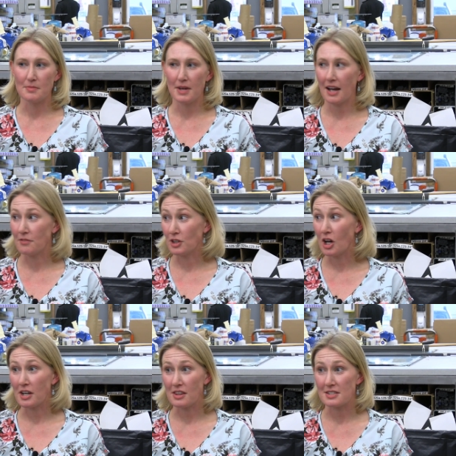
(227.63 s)
have a
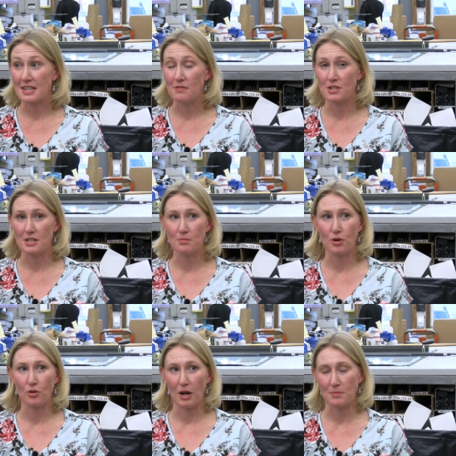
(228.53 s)
lot of the safety
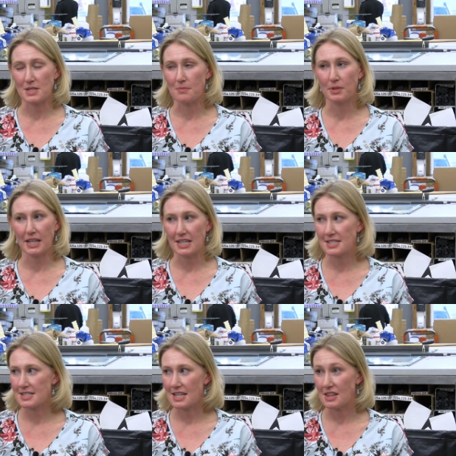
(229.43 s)
programs in
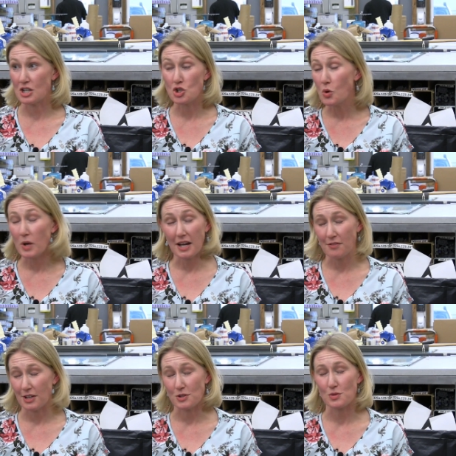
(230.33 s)
place that they don't have
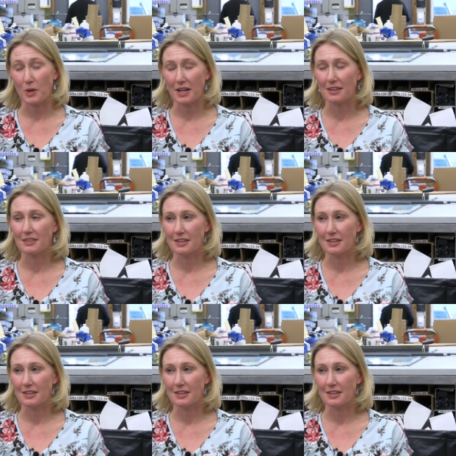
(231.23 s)
elsewhere,